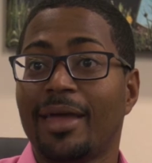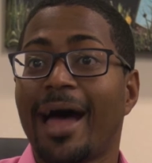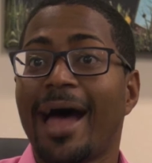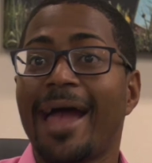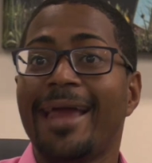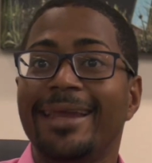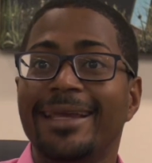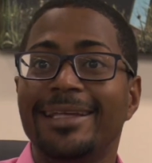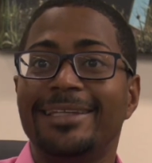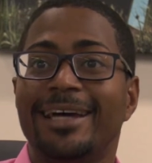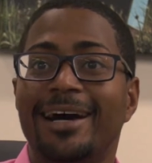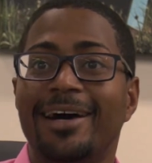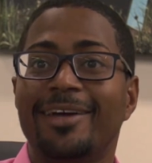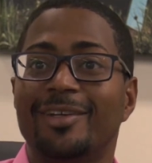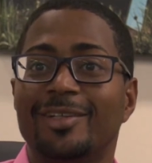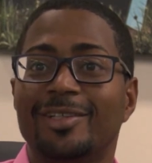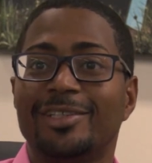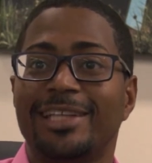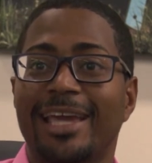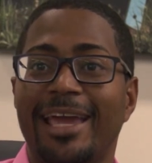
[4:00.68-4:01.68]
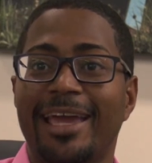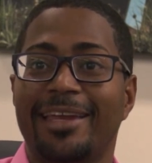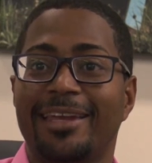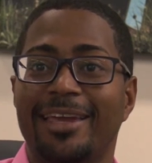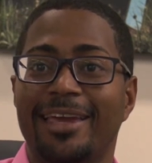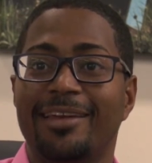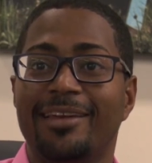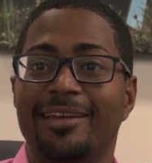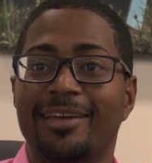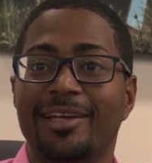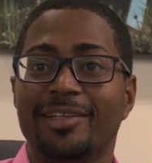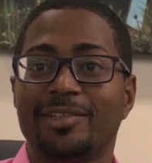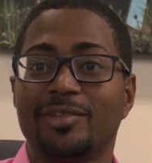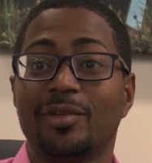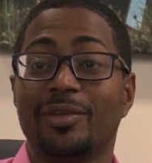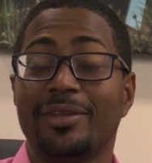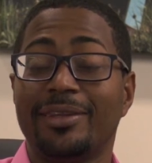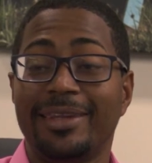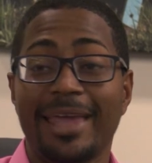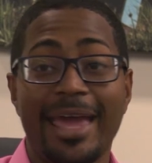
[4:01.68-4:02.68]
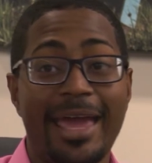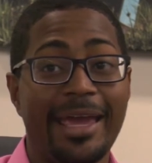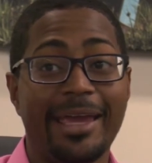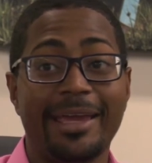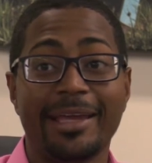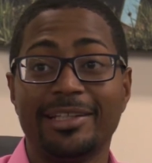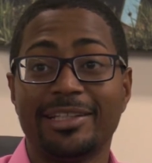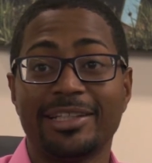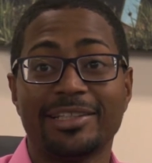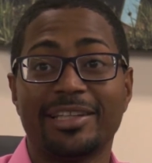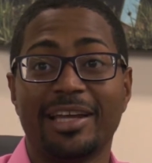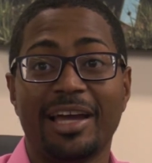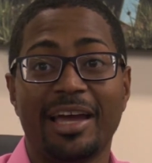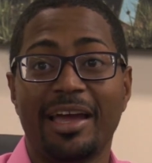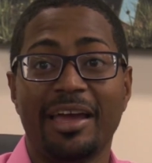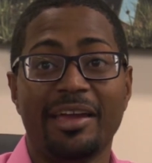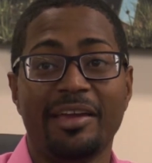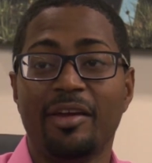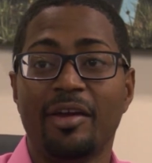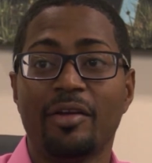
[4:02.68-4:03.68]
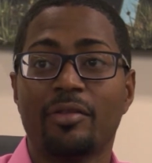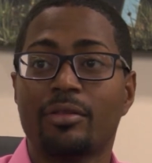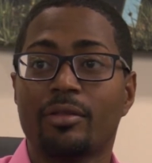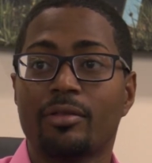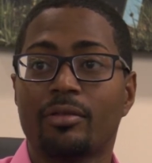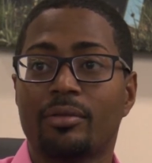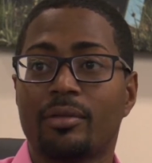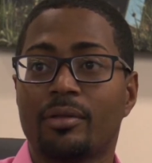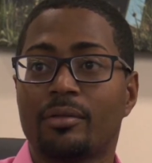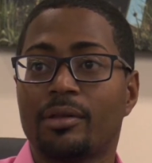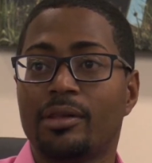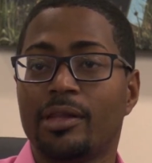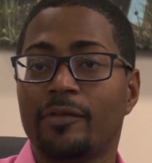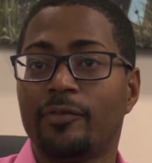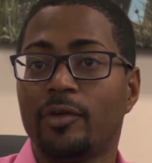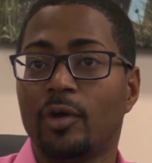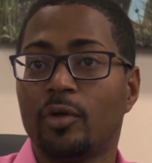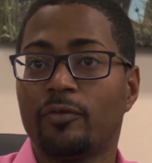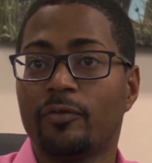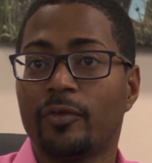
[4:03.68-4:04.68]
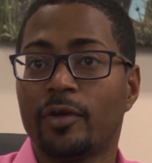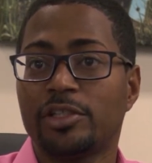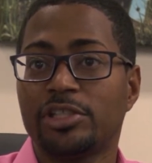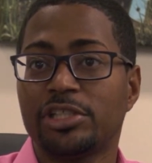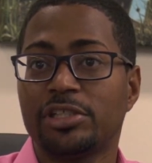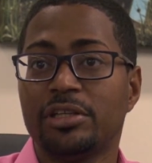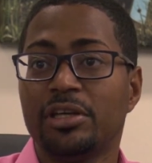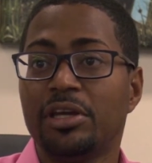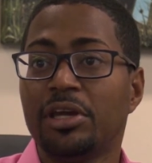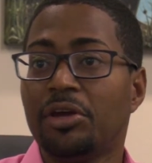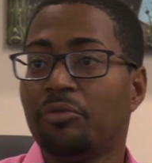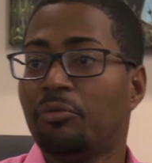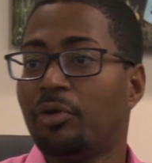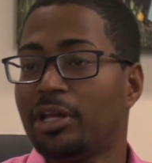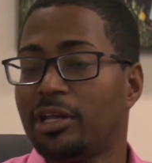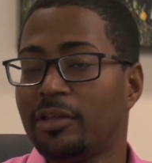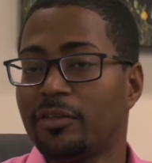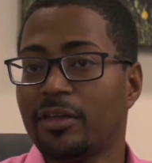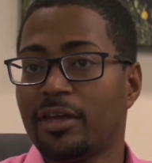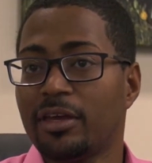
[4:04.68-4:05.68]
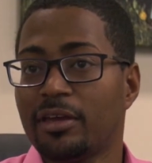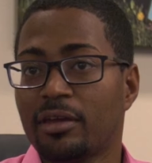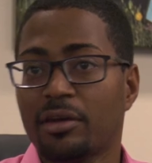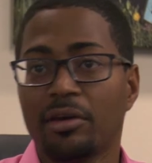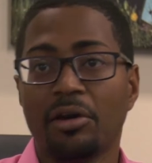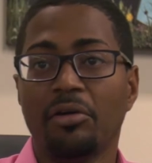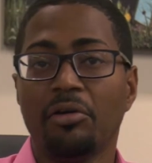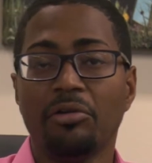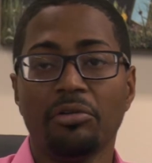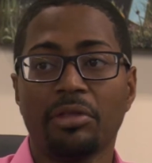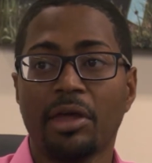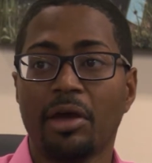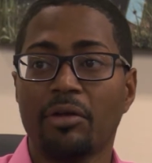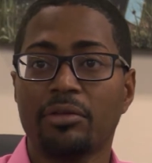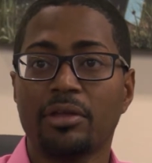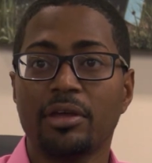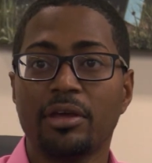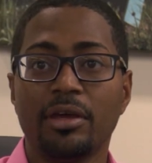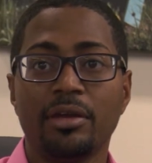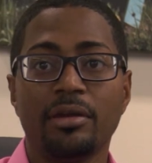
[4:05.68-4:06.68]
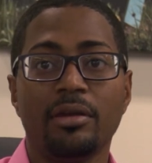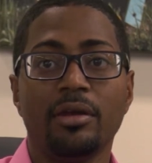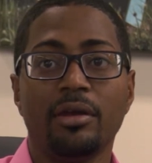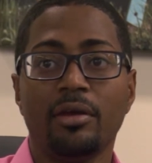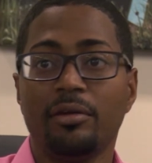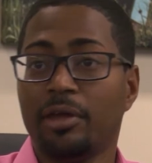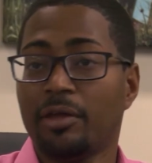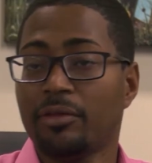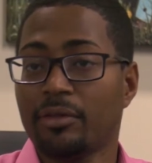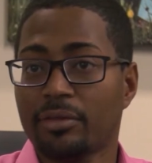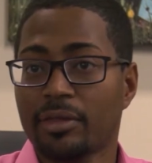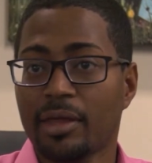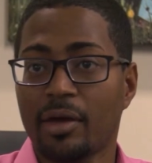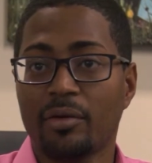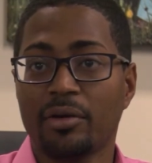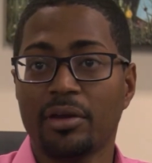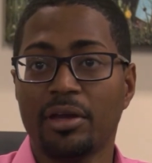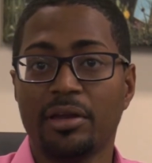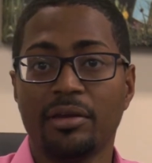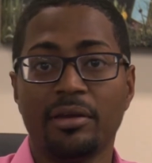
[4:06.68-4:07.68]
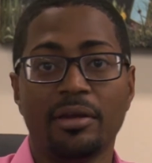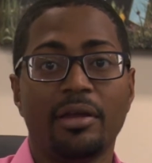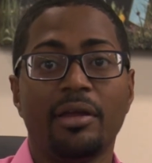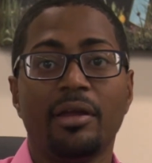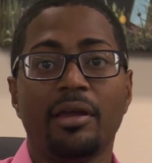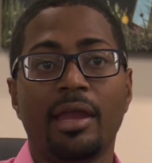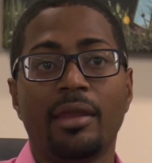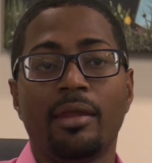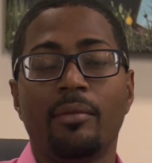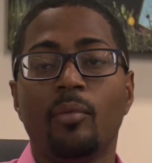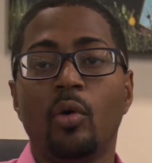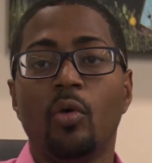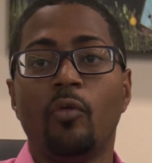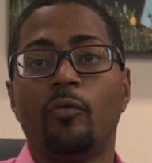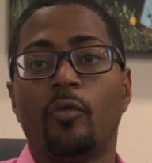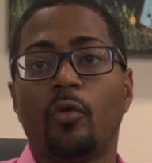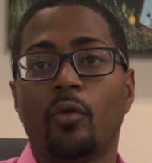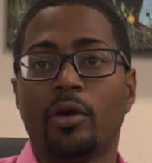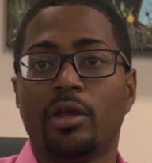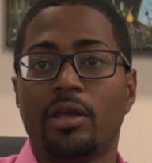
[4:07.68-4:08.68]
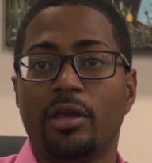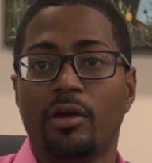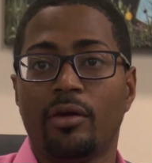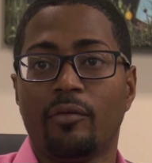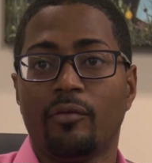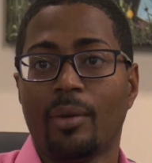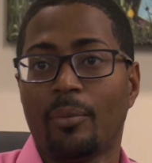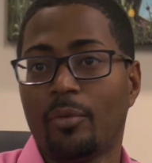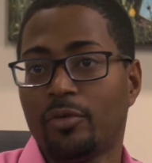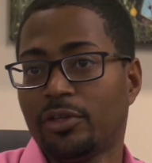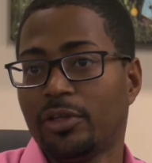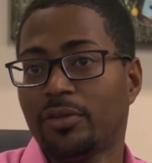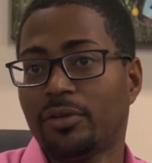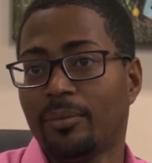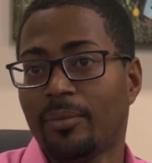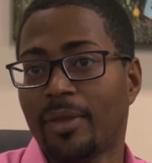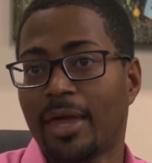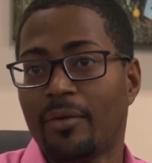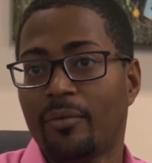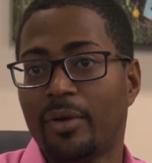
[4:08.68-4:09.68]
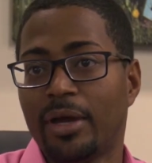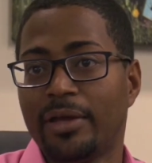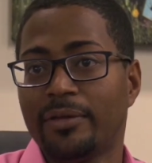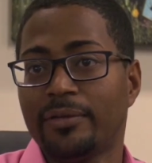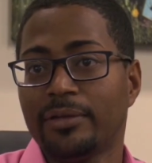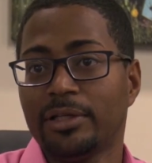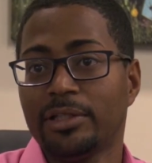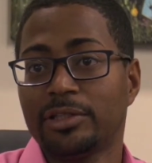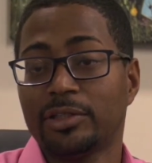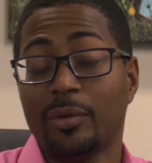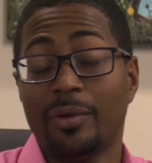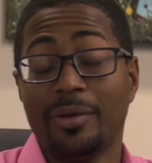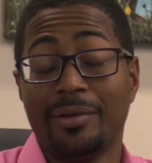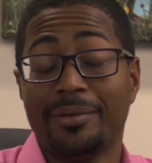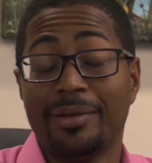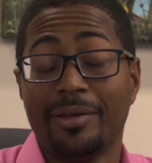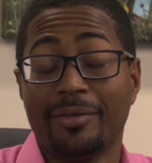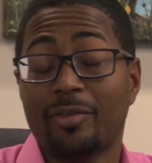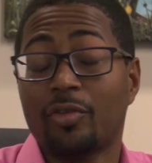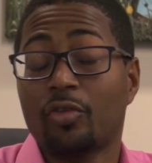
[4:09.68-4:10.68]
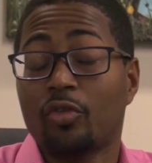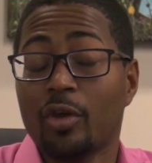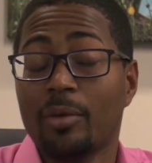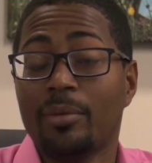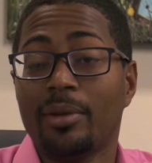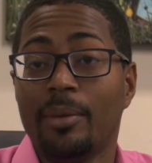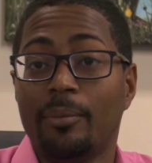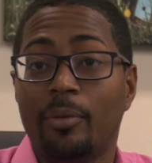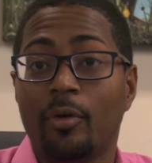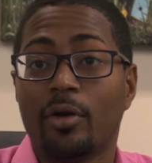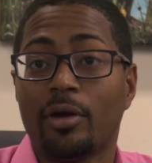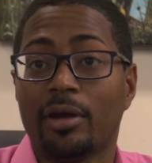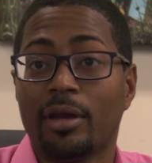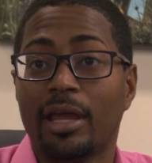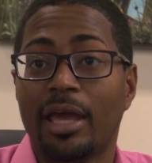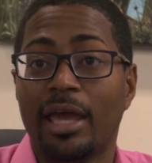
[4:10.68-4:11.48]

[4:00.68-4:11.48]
I need to understand it so they can just, here's the Cliff Notes version. What do you think? Sounds good? Doesn't sound good? And then move forward here and represent them that way. So it's extremely important.